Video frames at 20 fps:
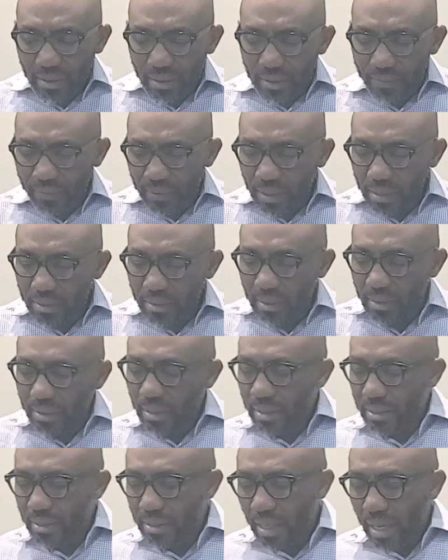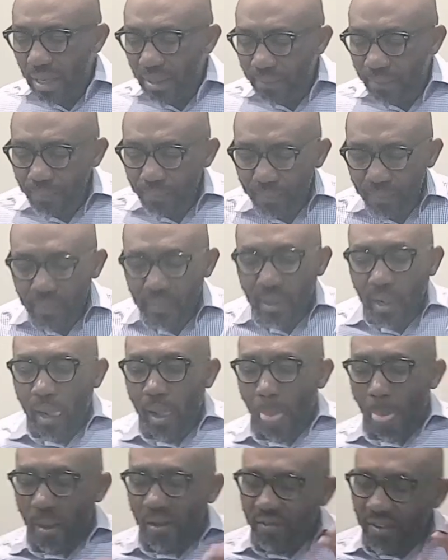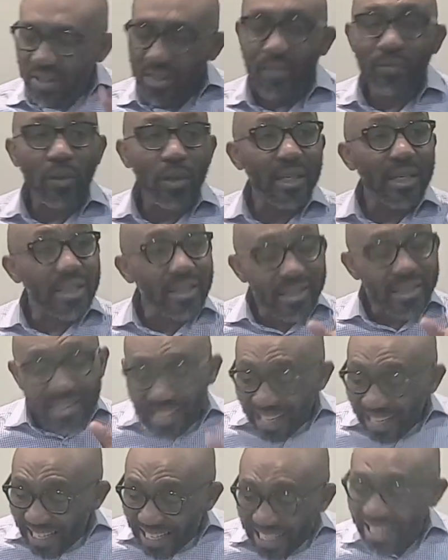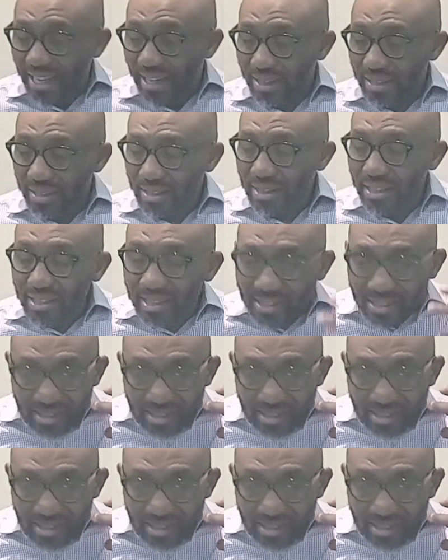verses is that, first of all, he's telling us, he's